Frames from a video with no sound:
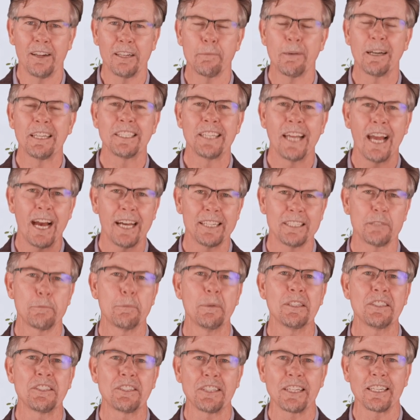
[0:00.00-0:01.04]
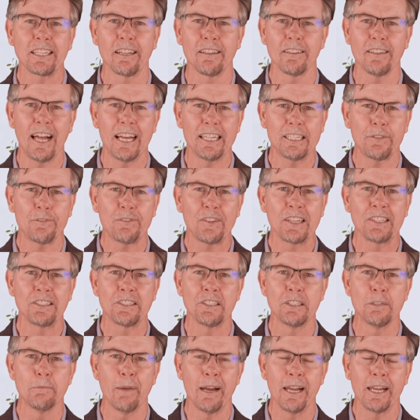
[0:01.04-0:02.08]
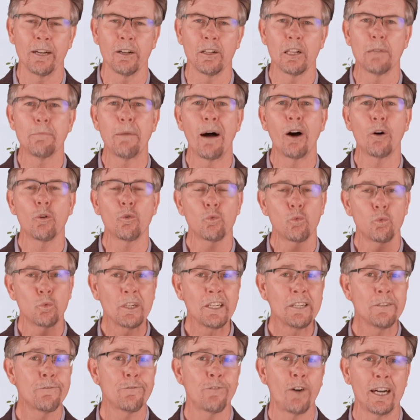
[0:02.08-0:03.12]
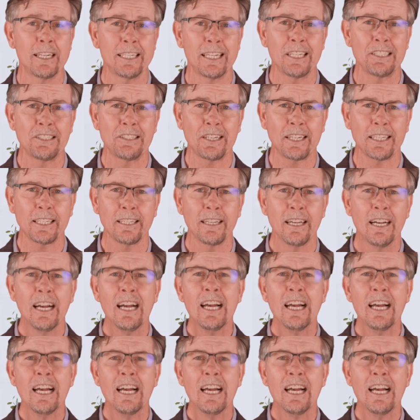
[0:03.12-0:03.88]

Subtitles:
and my dad has been seeing a lot of things in the mail about refinancing